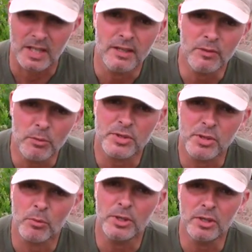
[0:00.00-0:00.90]
if it was
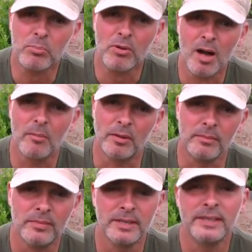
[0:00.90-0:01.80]
a real problem
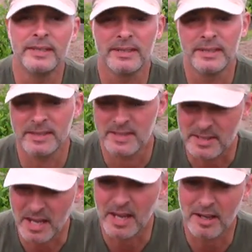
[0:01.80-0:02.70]

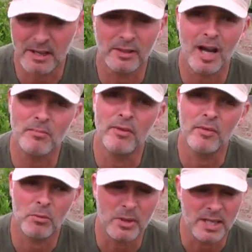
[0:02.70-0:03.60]
staying on top of
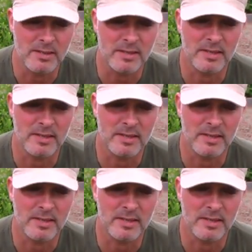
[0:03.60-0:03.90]
the weeds